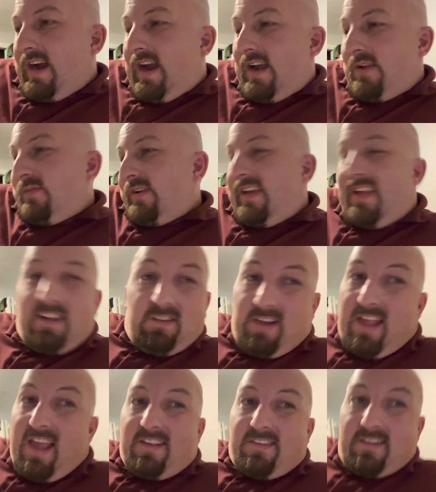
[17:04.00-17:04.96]
I don't want to get into
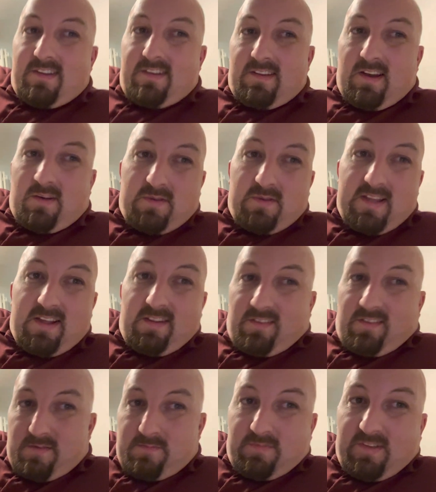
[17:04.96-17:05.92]
an accident. I don't want to hit
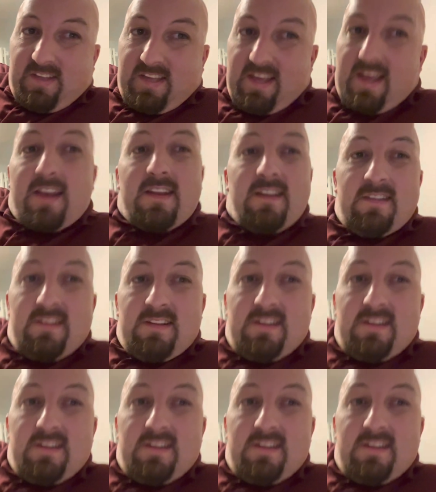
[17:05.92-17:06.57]
some kid